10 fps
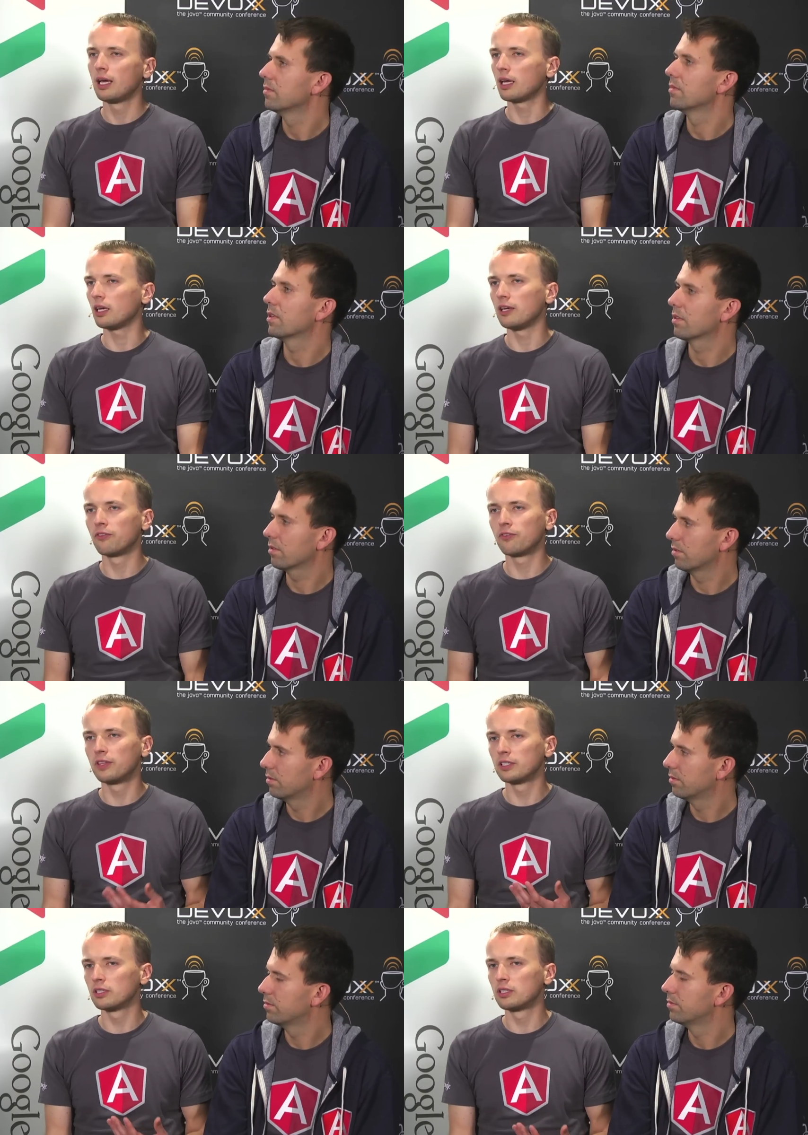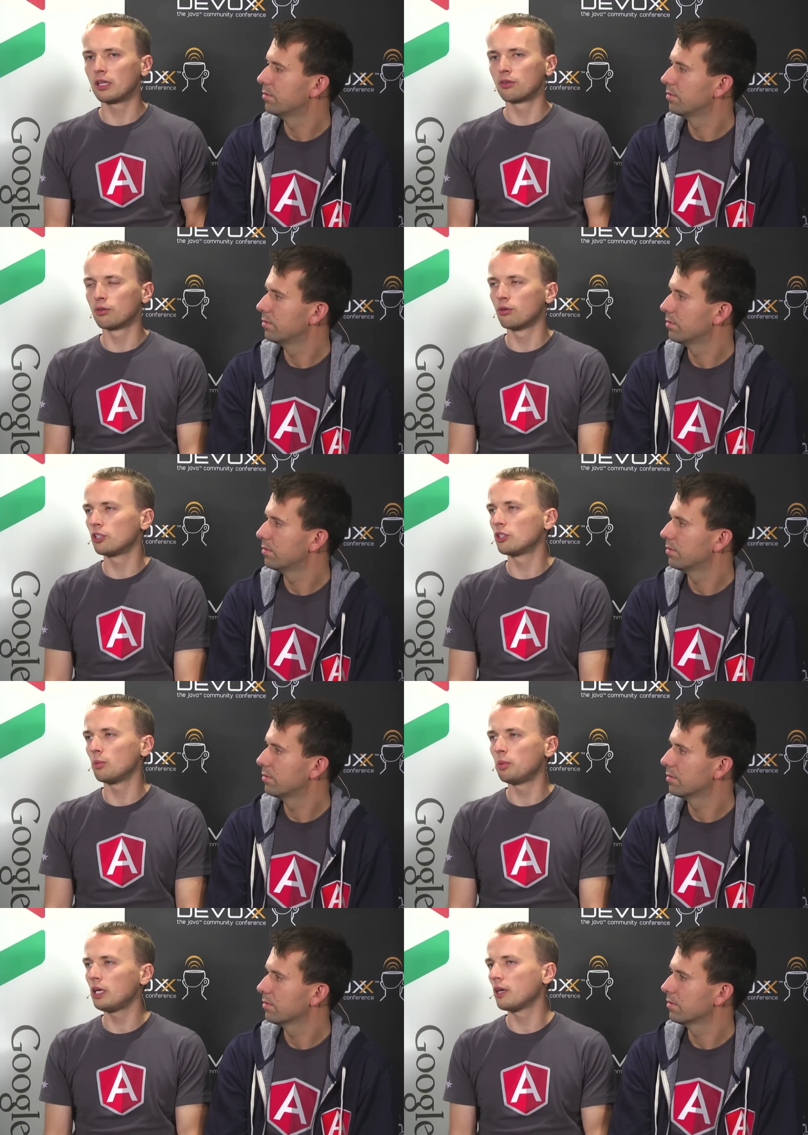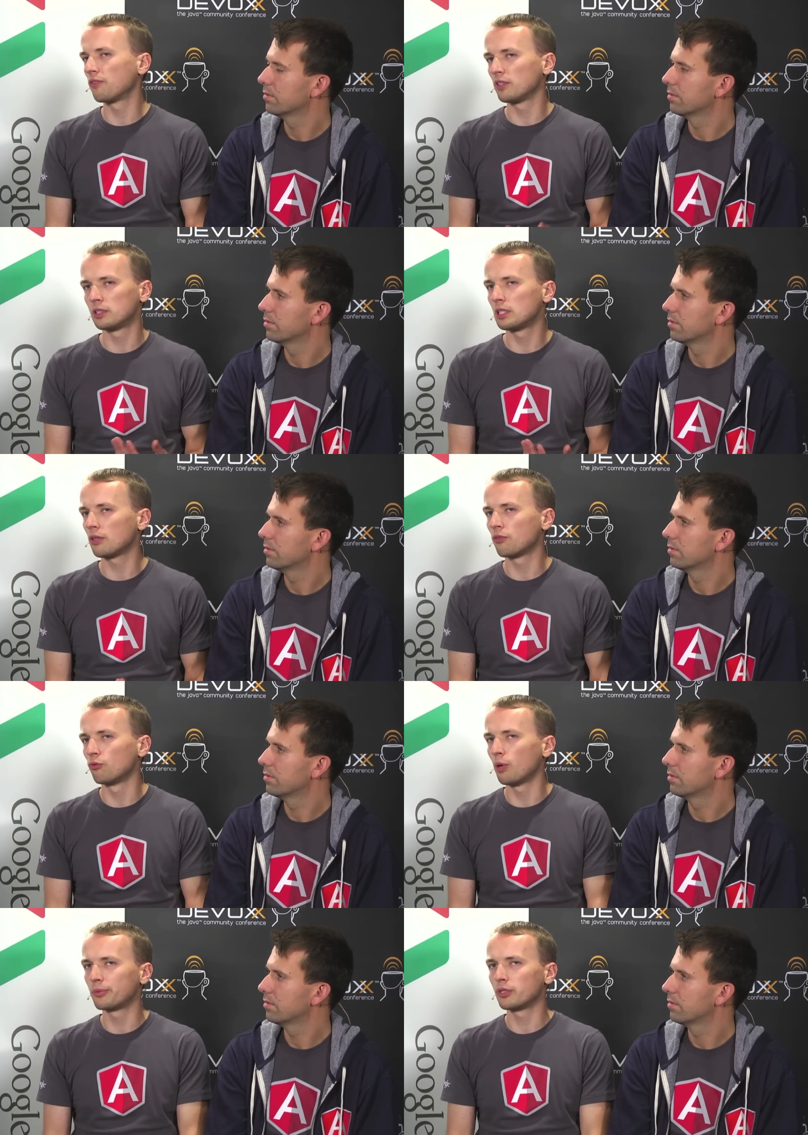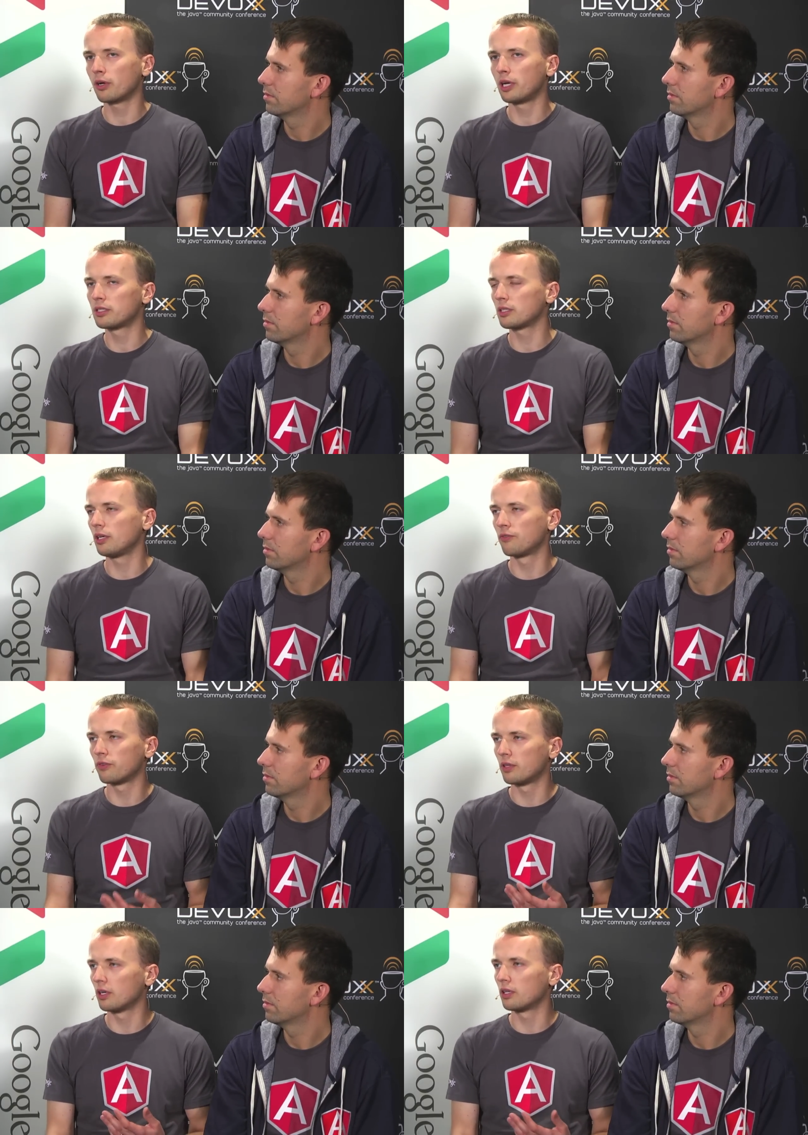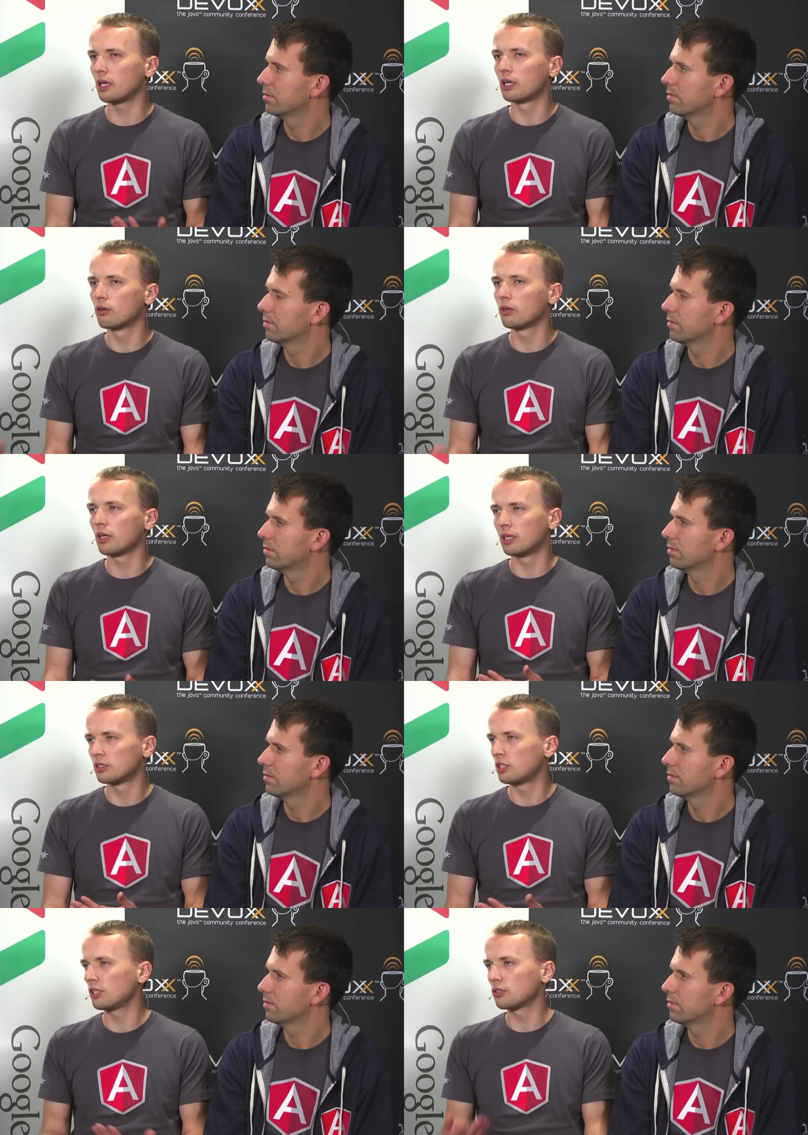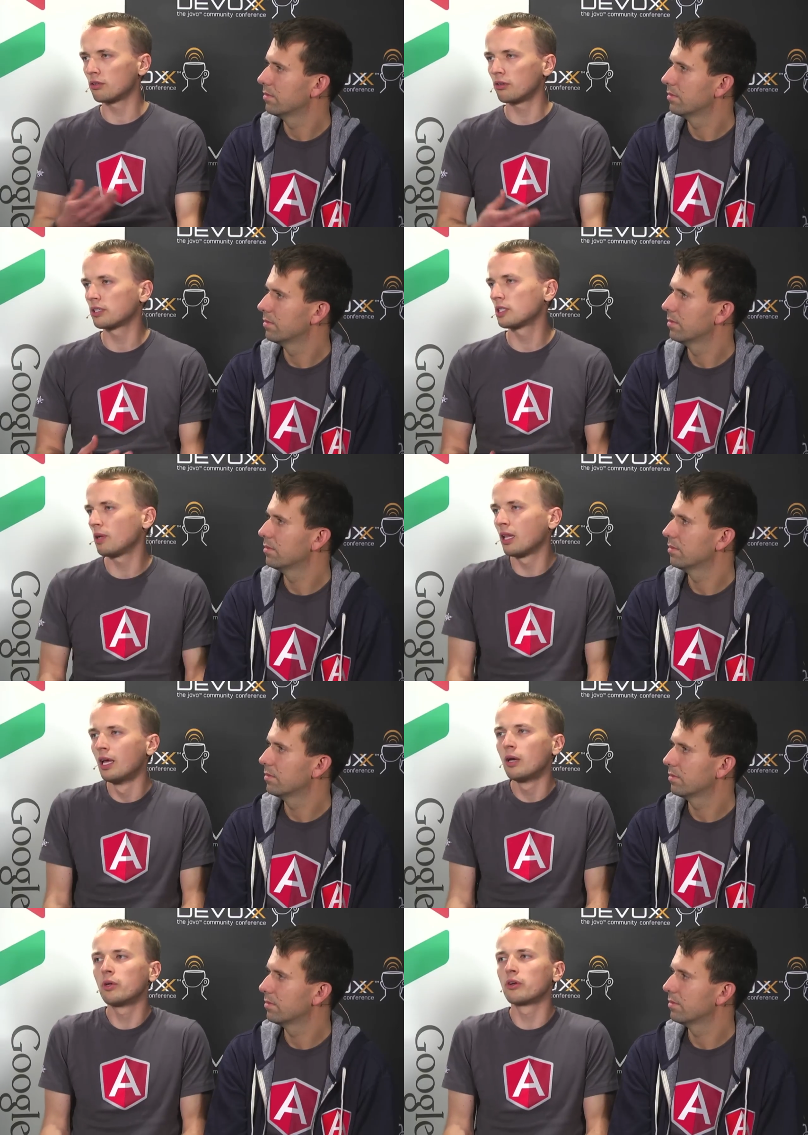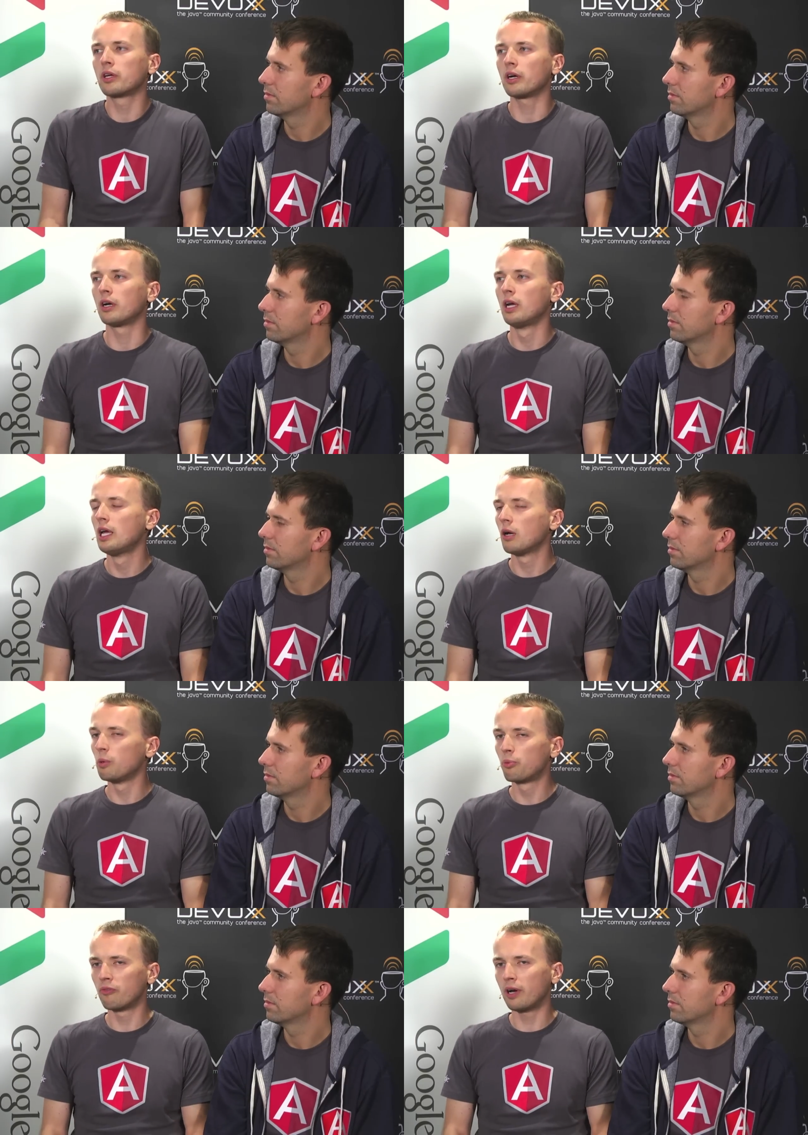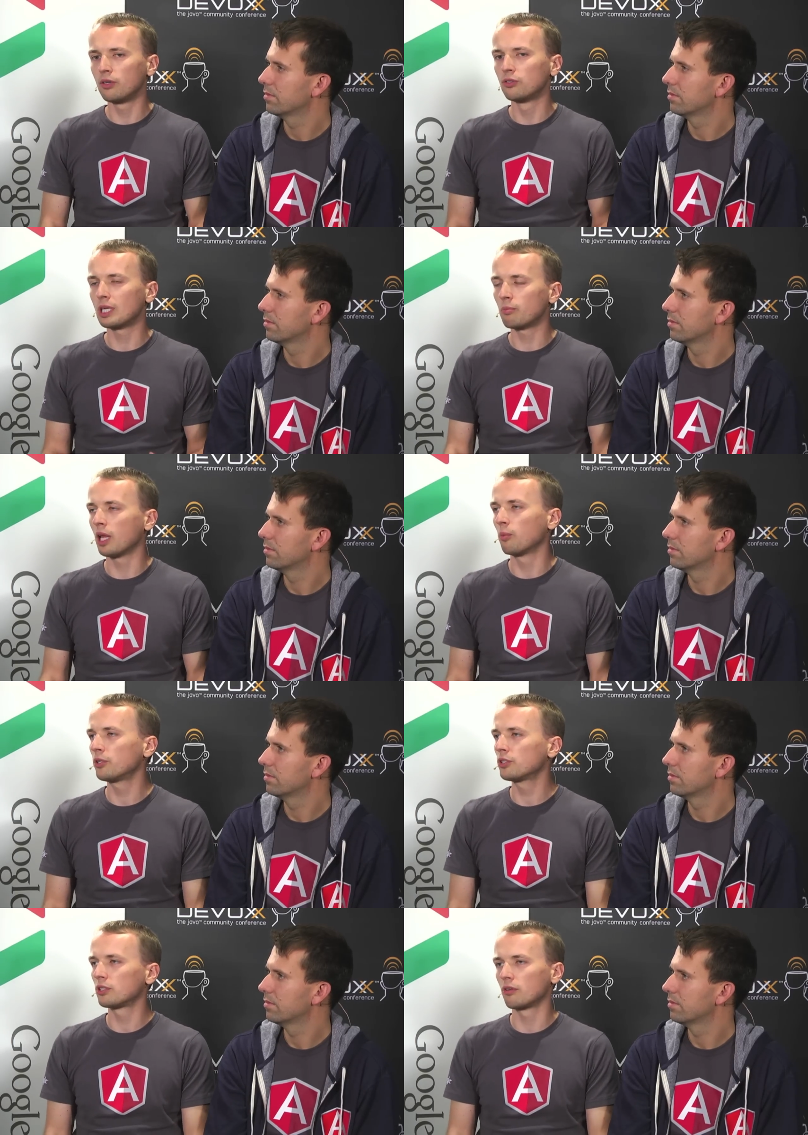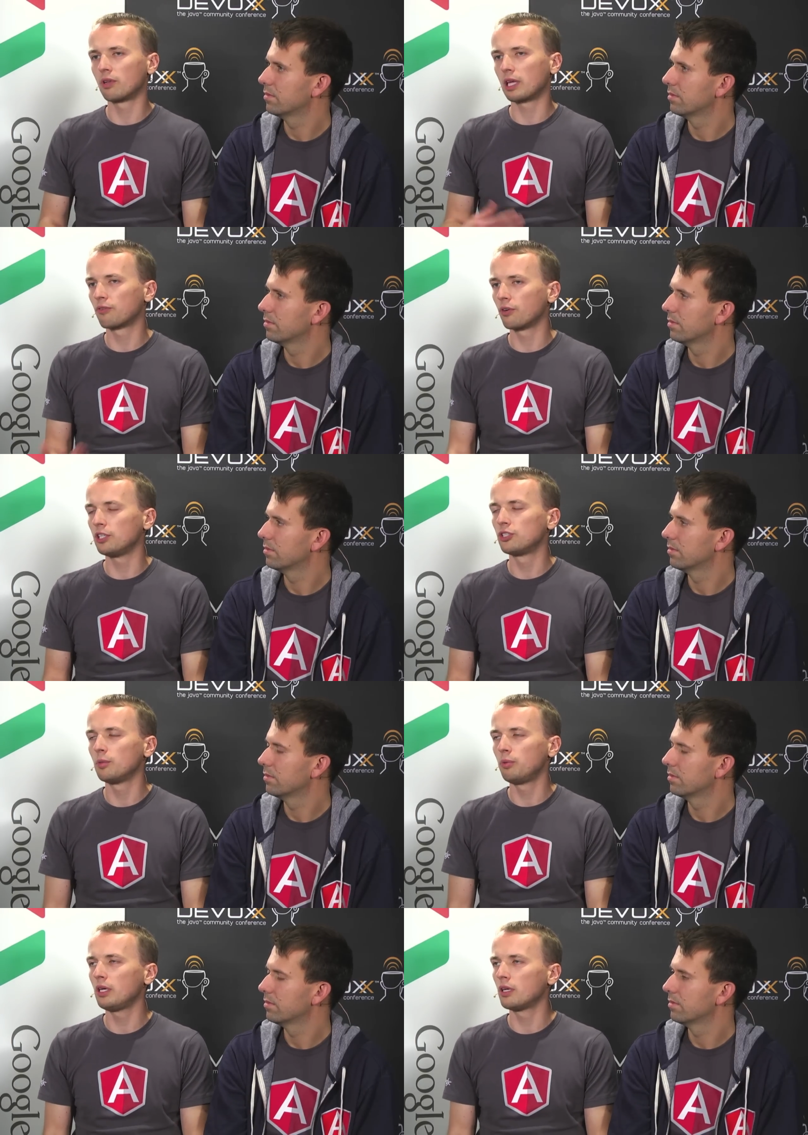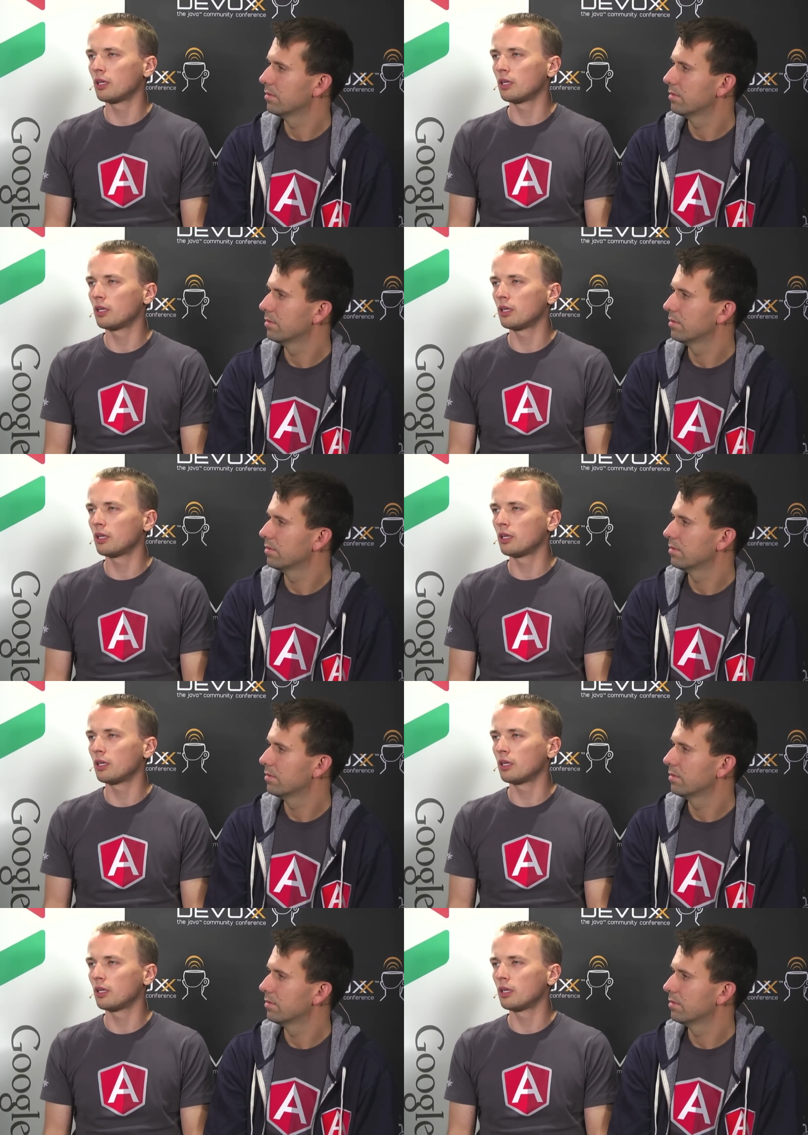Speaker 1: Uh, if this is done through HTTP, if it's done through WebSockets, if the, the encoding is JSON or XML, we don't care. We provide you some helpers, so like for HTTP and,